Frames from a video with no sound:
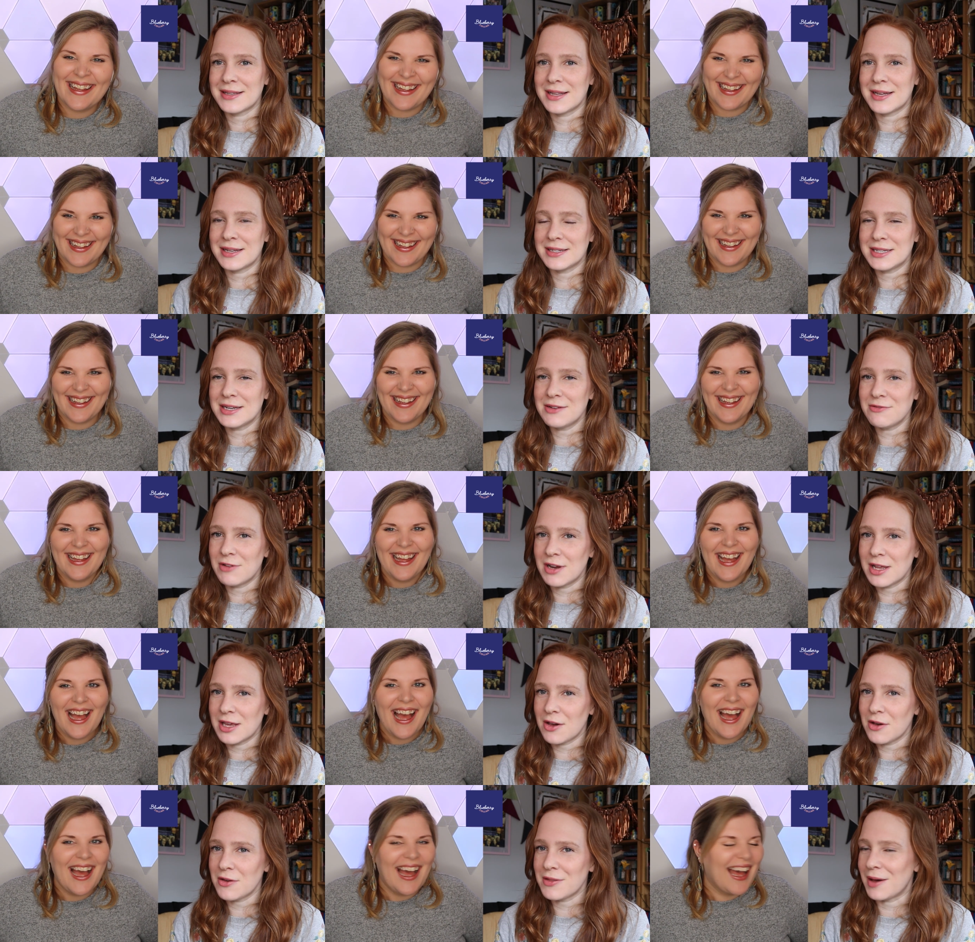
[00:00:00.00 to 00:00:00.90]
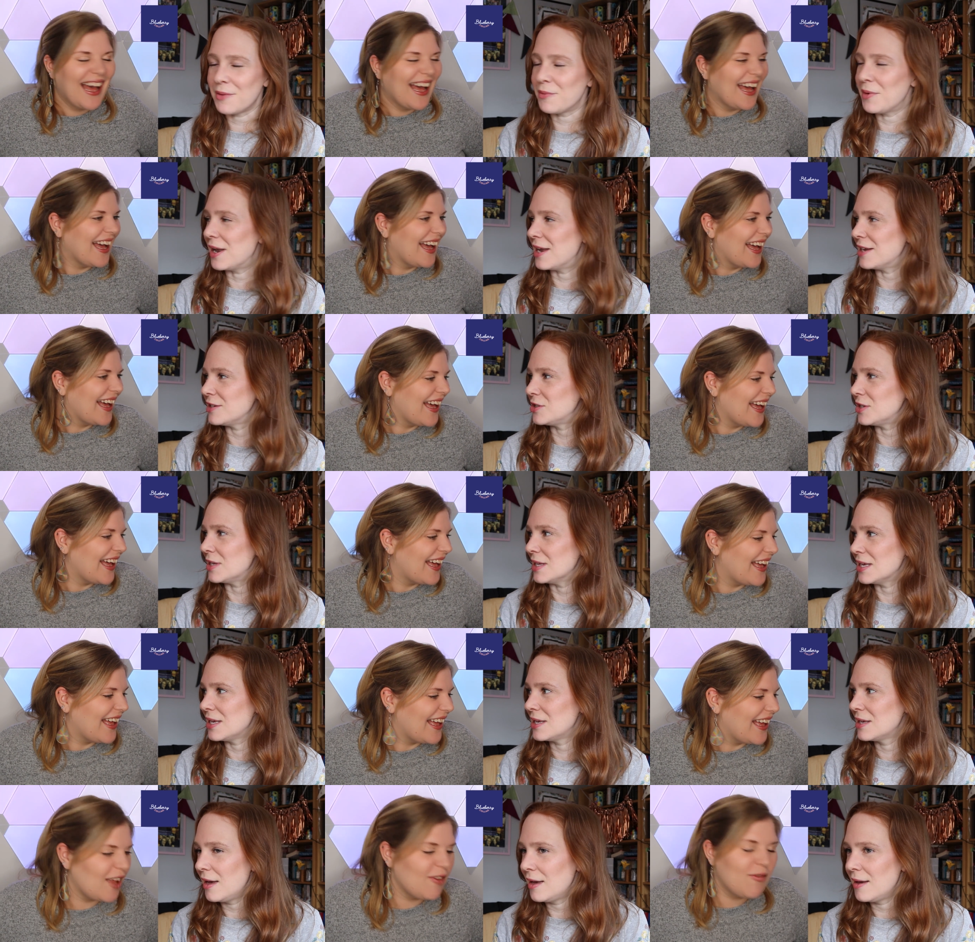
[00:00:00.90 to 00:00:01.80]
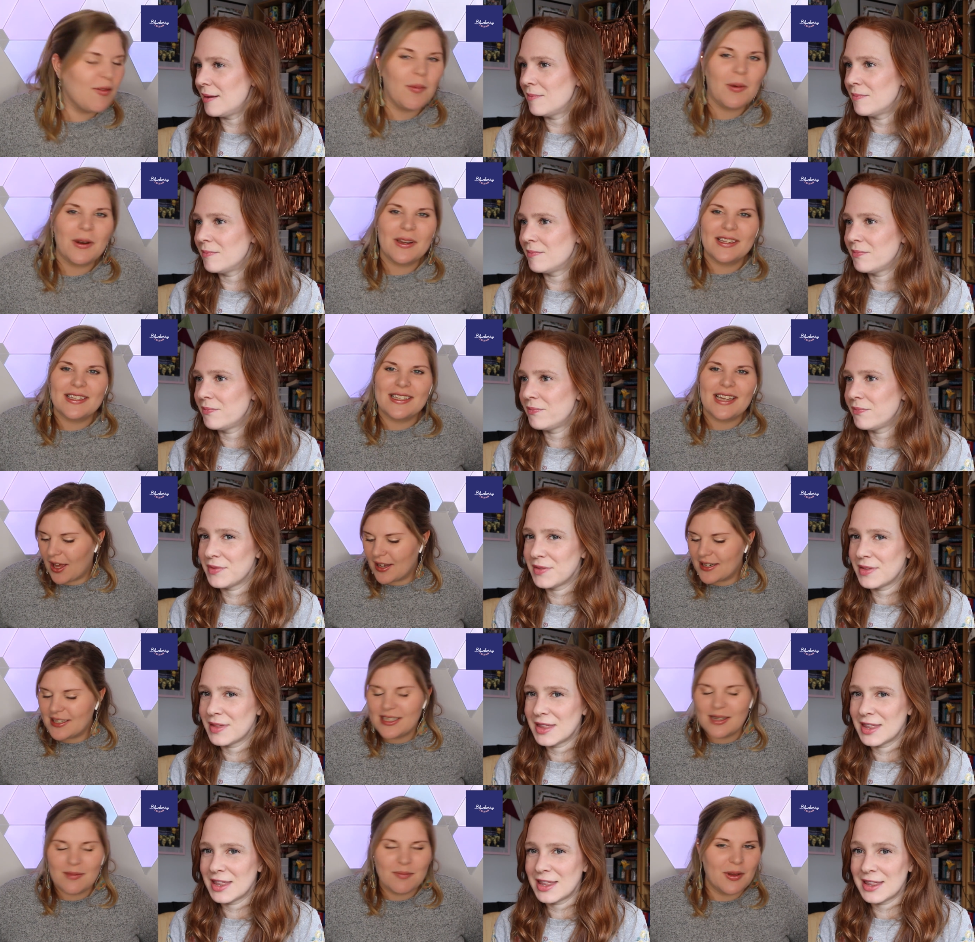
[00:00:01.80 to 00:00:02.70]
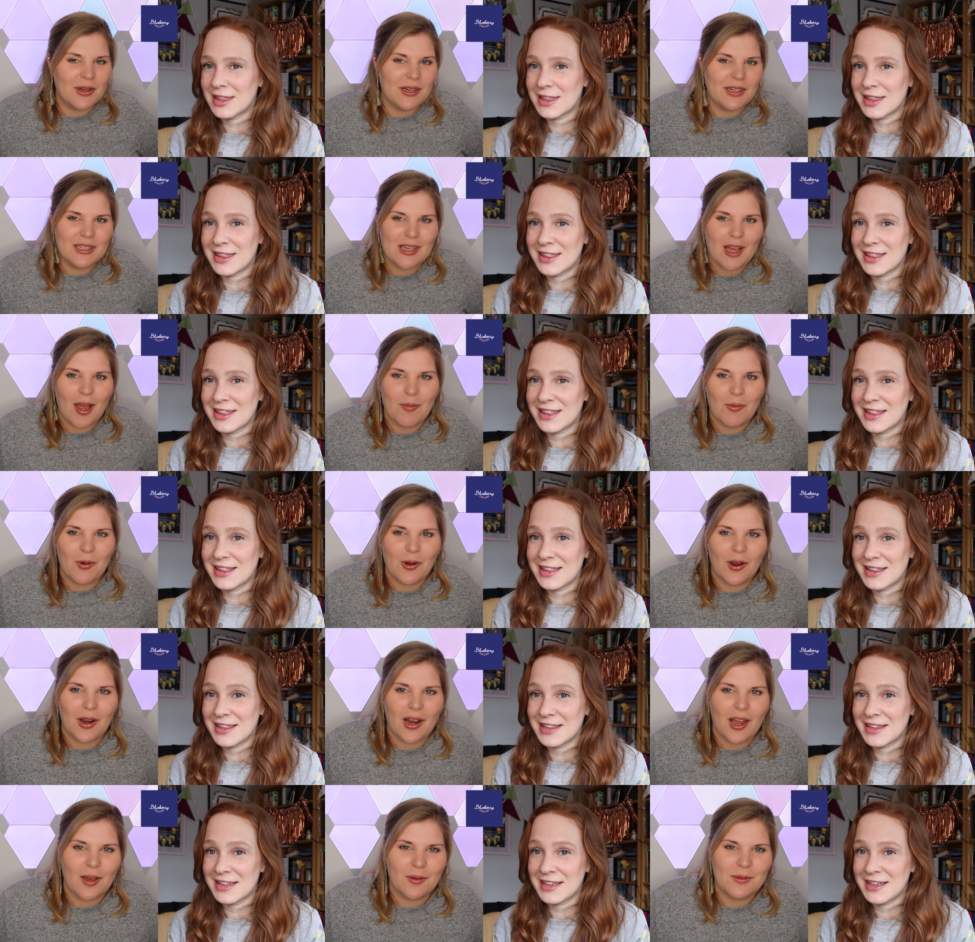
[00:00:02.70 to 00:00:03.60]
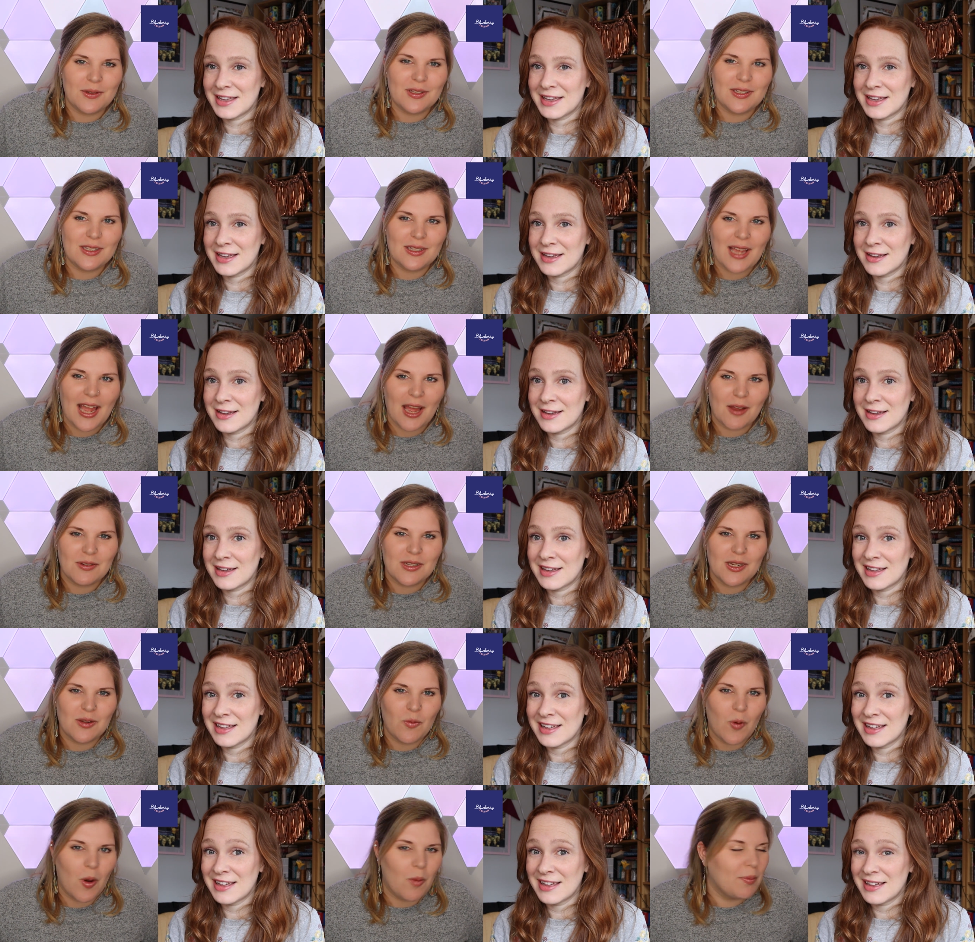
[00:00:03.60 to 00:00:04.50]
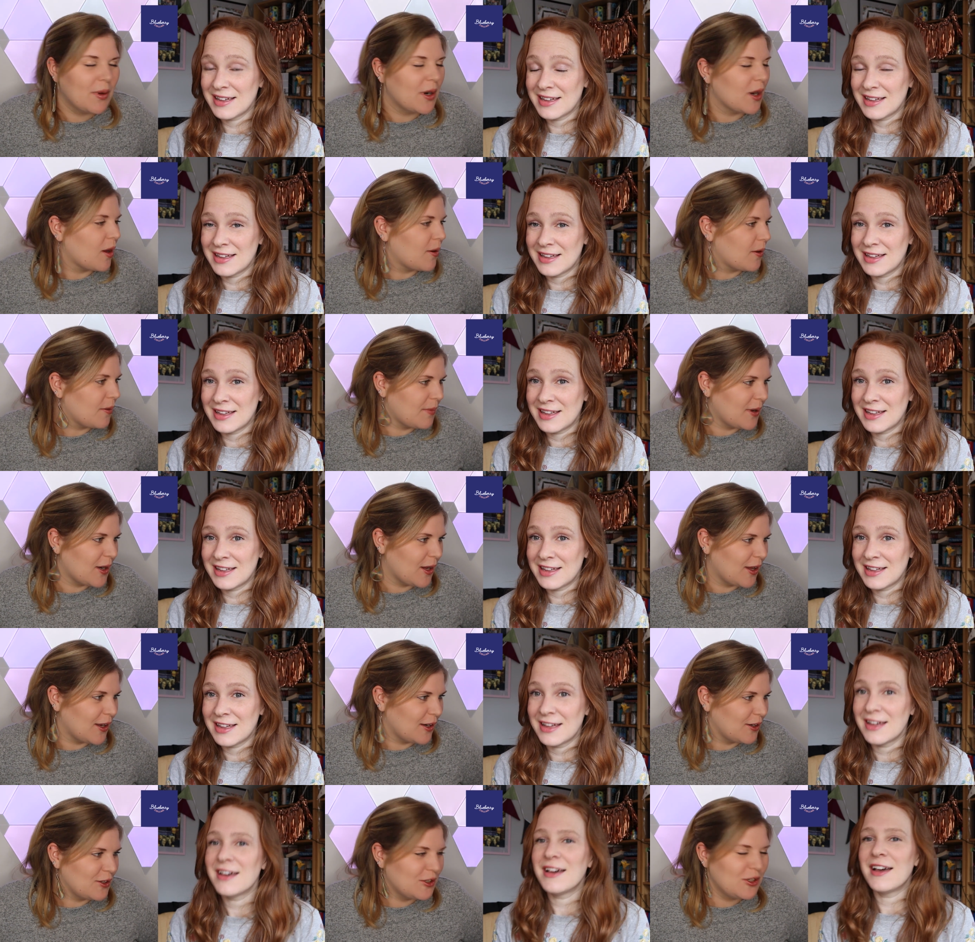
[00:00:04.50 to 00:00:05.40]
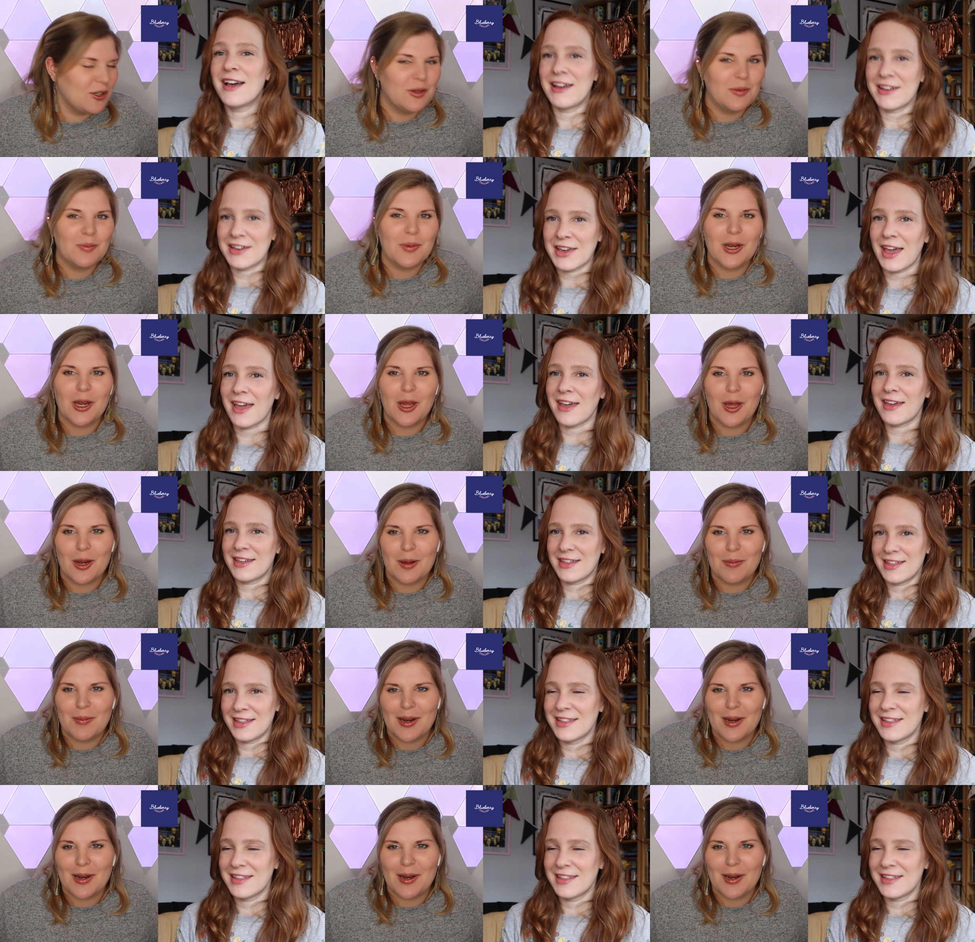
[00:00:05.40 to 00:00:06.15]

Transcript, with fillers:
Speaker 1: That didn't really go that well, actually.
Speaker 2: If I'm honest, I didn't put a timer on. I was counting one banana, banana, two
Speaker 1: banana,